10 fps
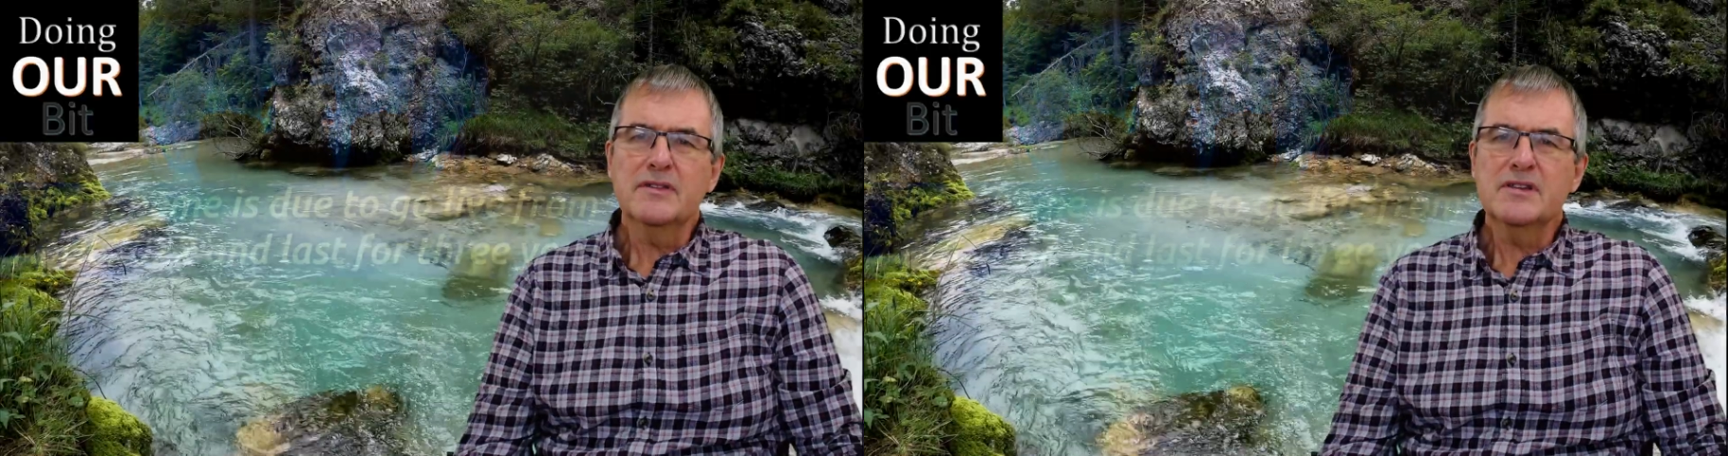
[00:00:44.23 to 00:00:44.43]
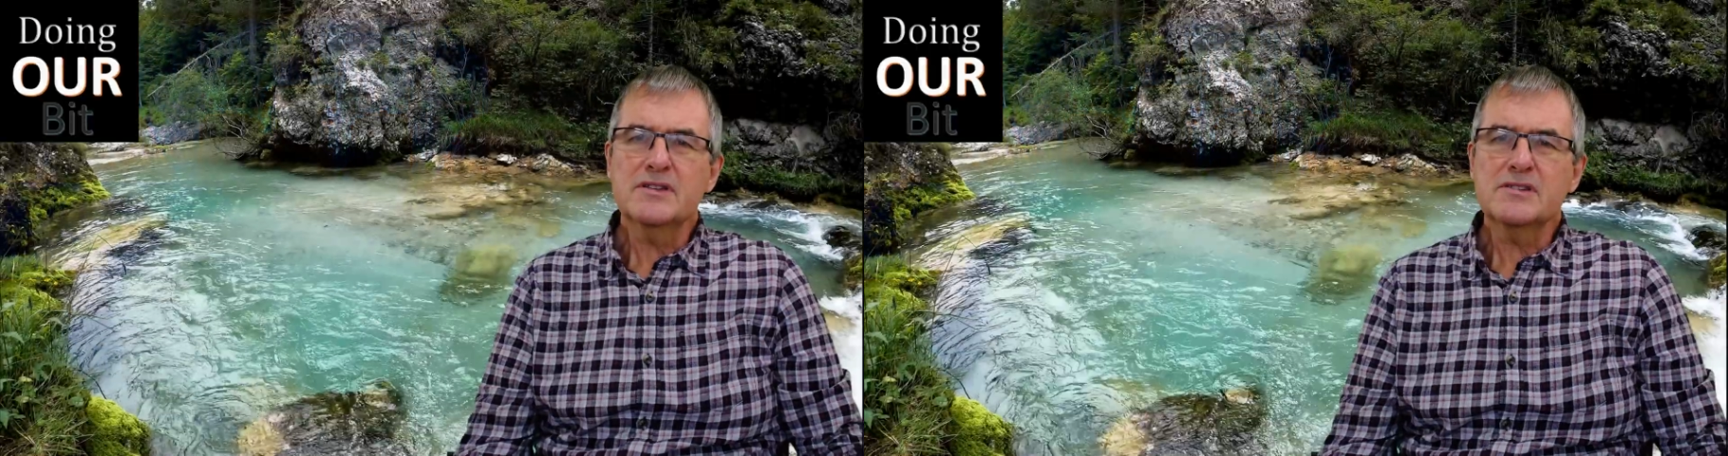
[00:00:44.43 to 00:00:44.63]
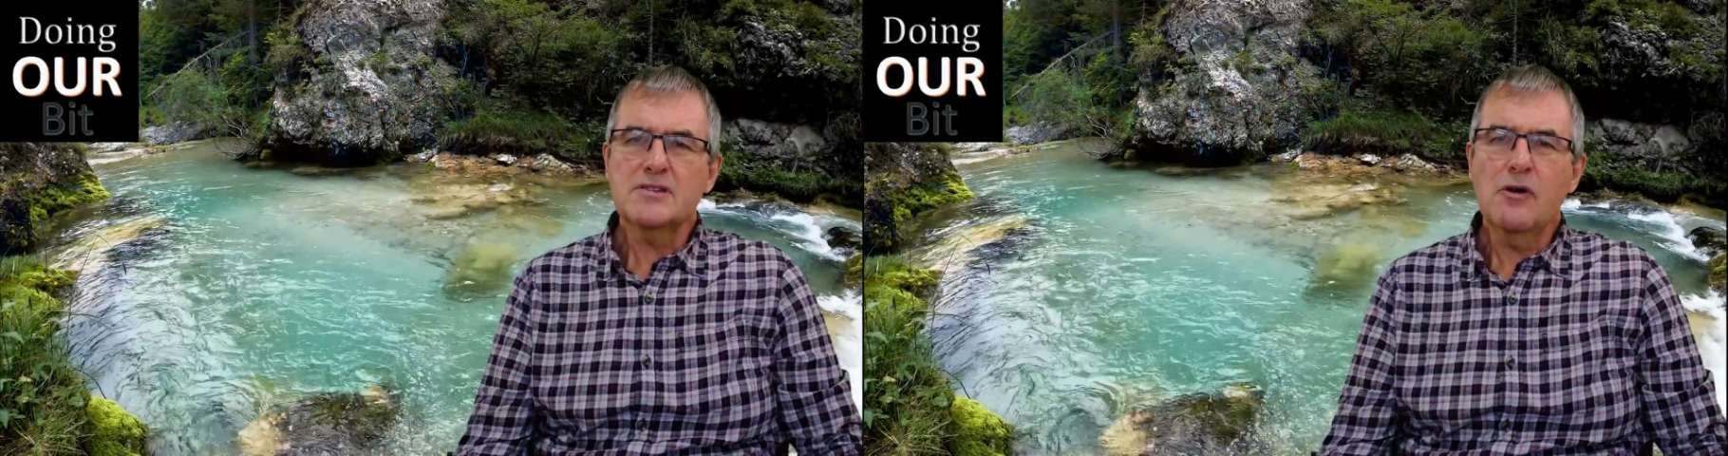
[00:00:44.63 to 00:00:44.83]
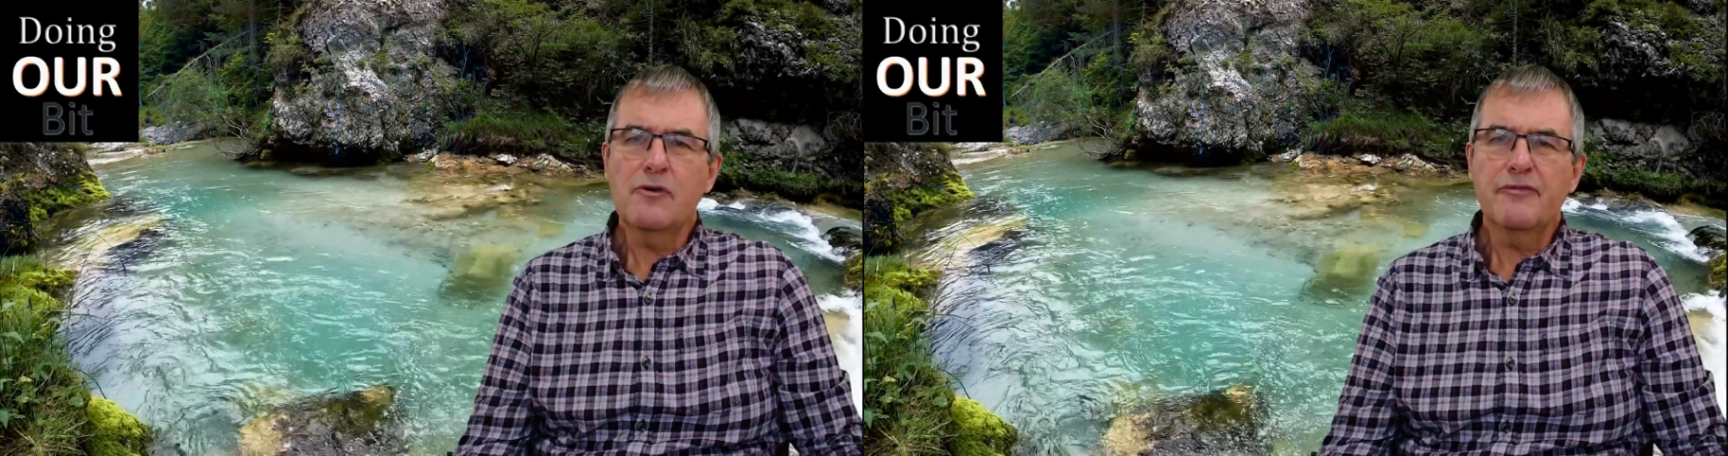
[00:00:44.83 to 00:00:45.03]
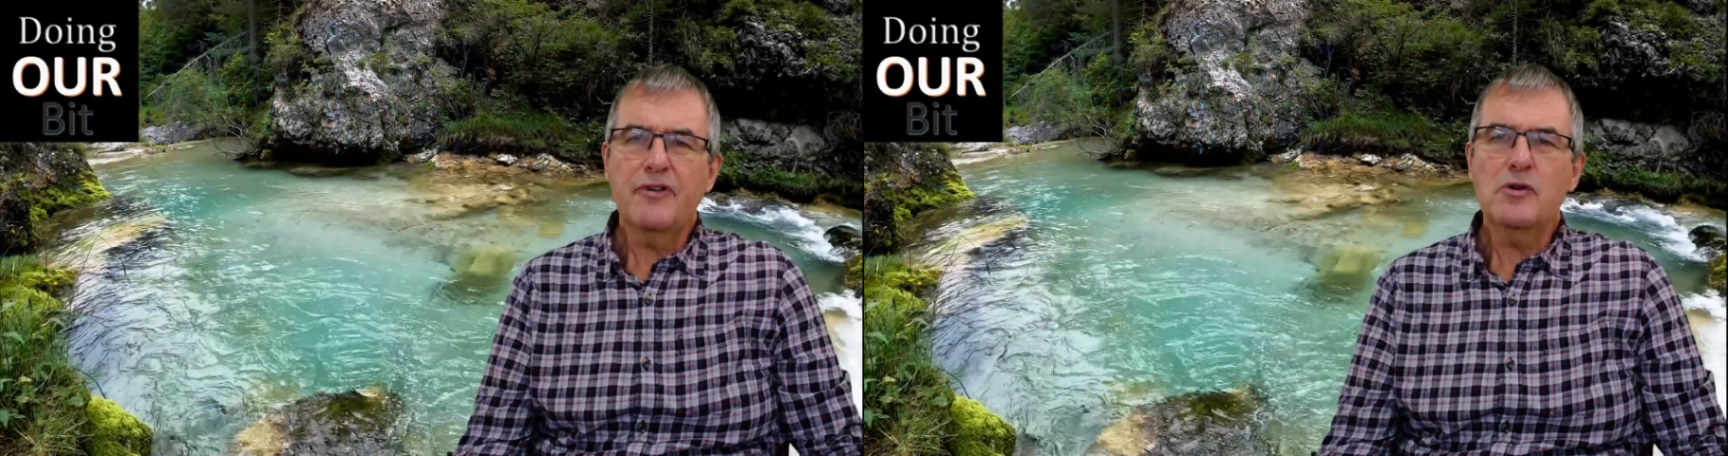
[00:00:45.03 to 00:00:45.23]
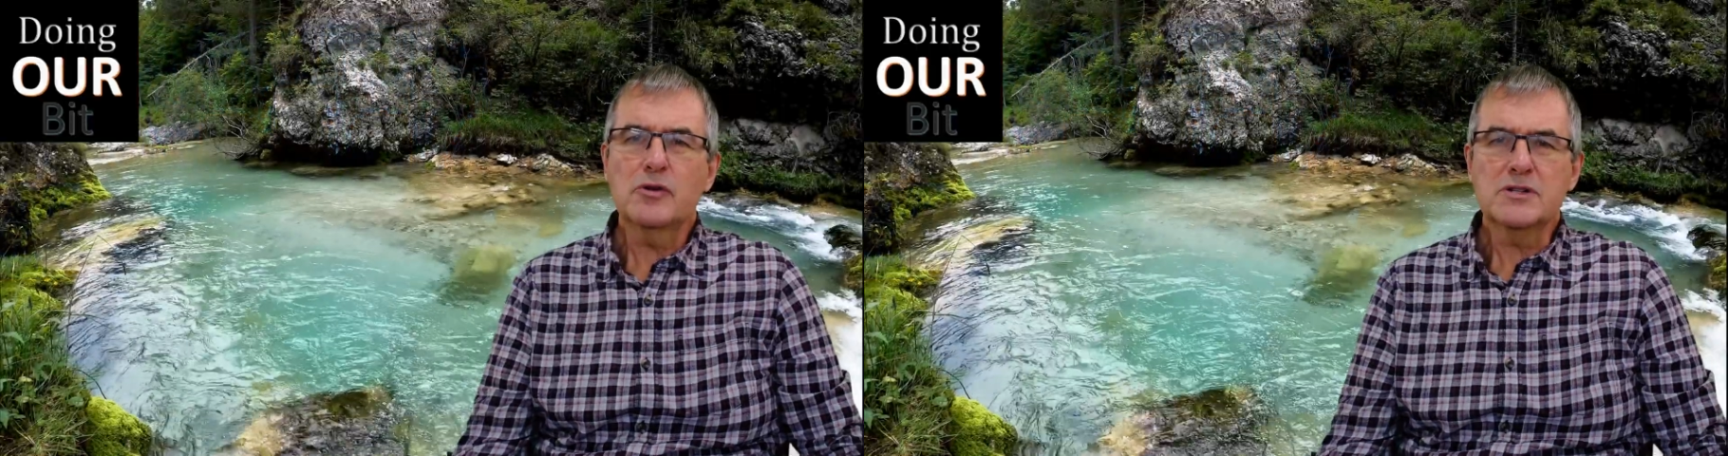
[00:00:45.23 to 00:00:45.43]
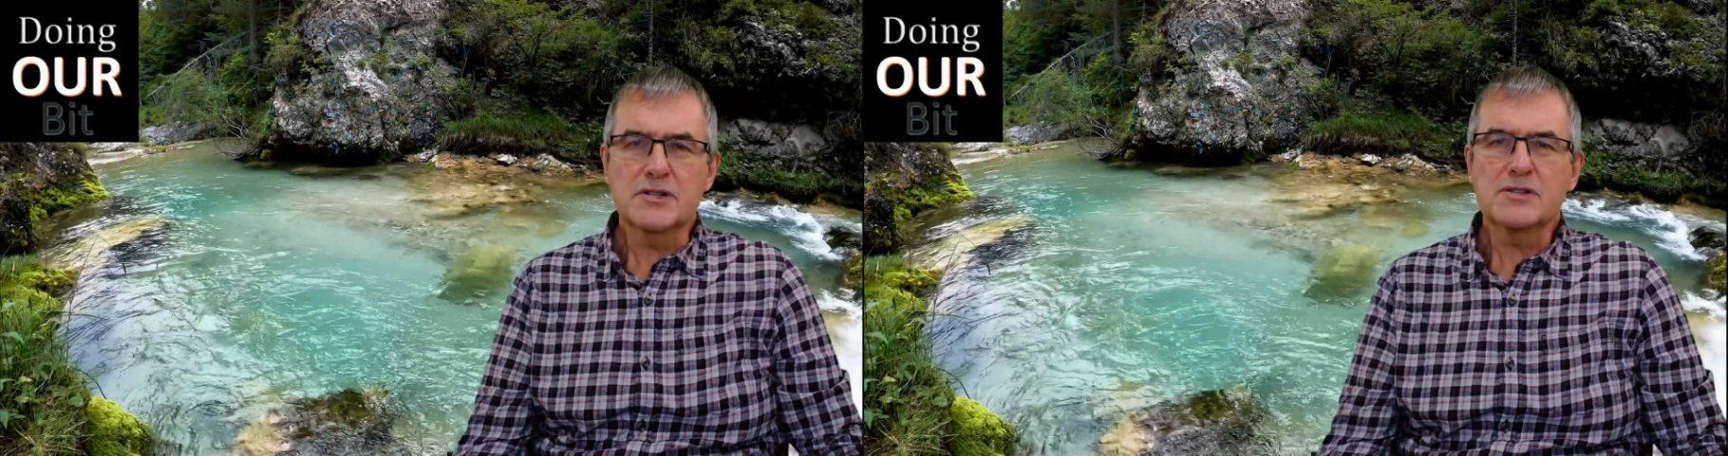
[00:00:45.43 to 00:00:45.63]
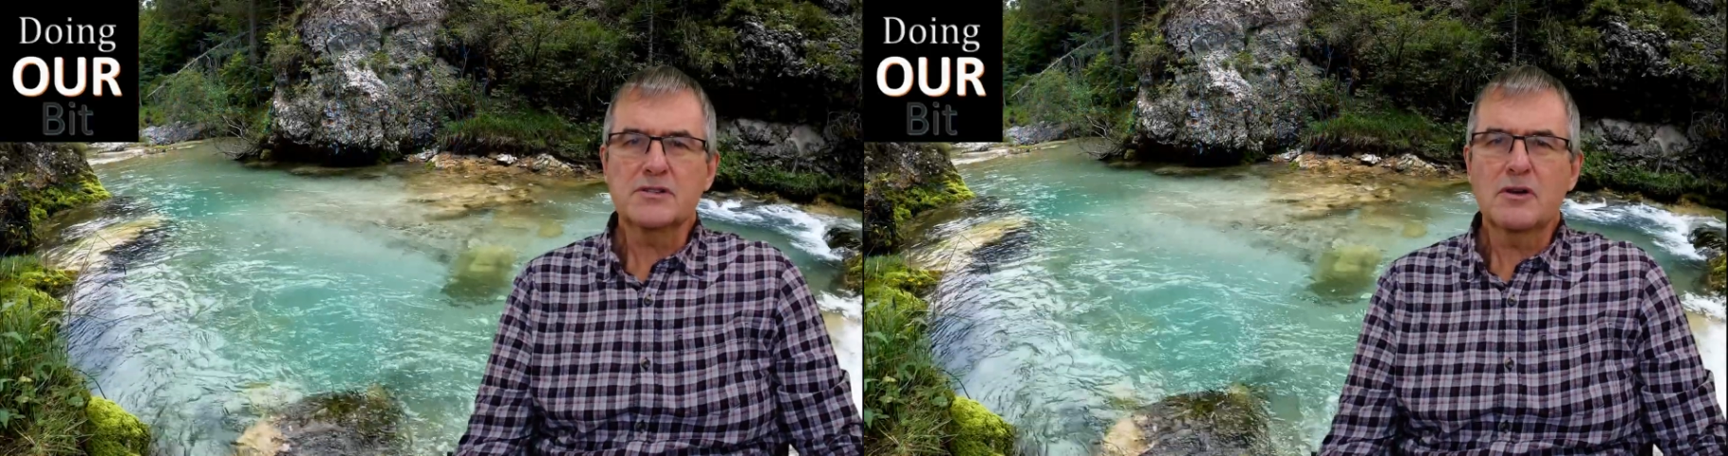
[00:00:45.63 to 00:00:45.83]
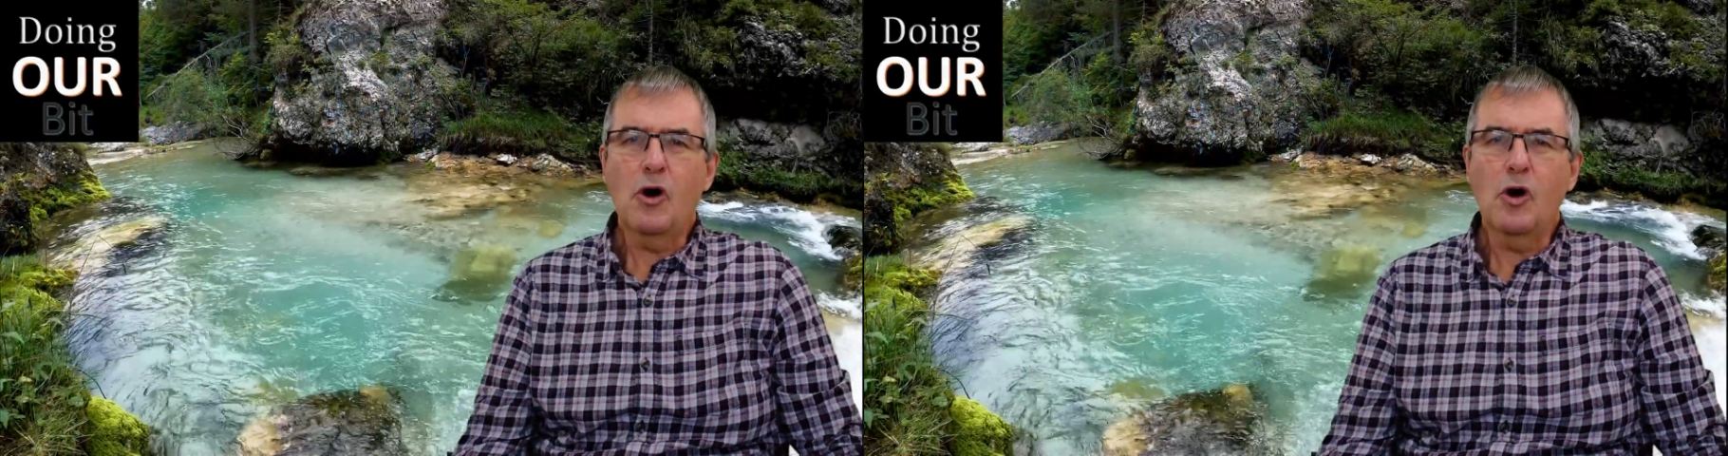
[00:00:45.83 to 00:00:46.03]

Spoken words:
this sole focus